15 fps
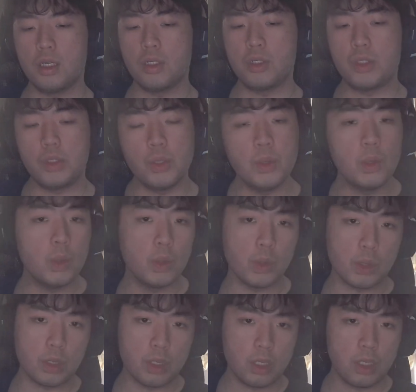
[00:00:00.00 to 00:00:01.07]

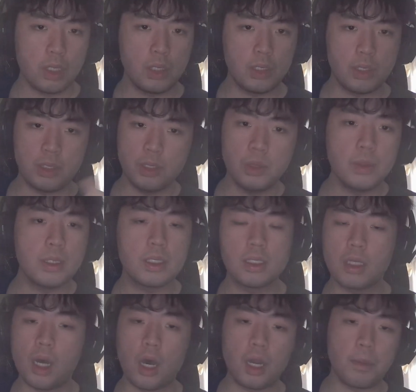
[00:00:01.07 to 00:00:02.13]
tools do this
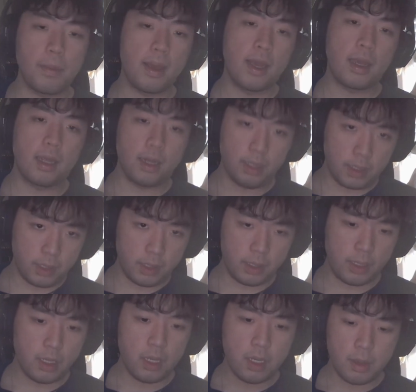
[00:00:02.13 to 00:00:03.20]
automatically,
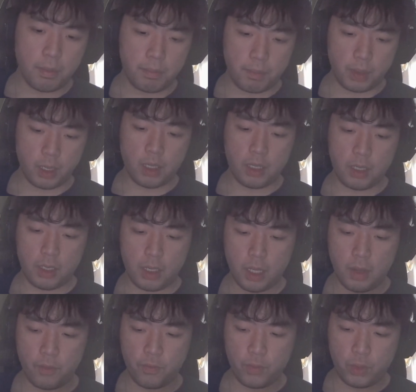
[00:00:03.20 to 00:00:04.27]
but
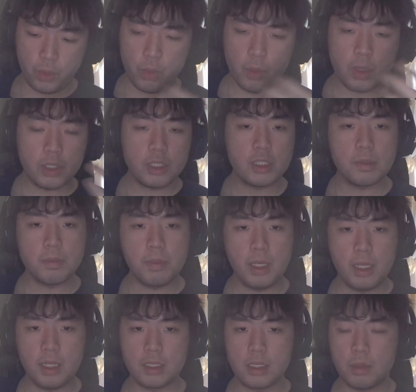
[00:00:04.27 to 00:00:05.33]
if you are just
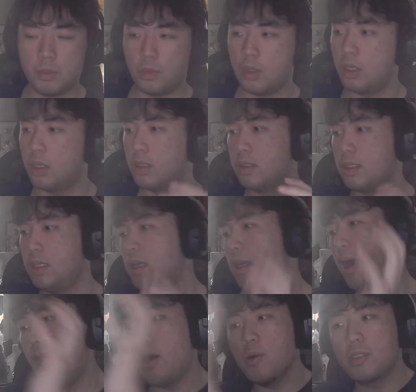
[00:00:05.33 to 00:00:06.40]
meeting someone, say
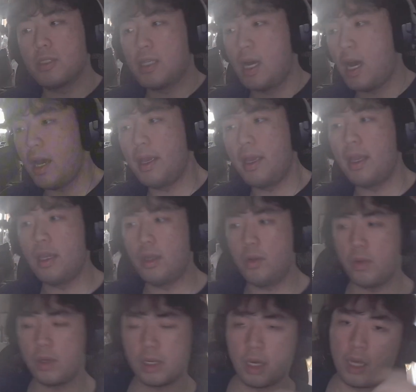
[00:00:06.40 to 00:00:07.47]
outside, and you
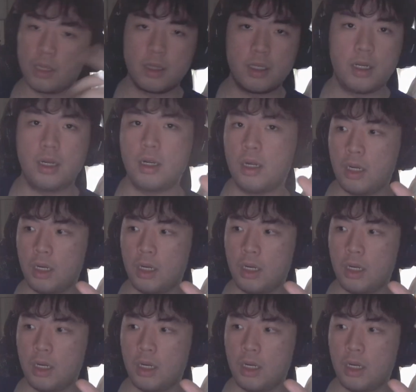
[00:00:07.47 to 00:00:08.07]
got their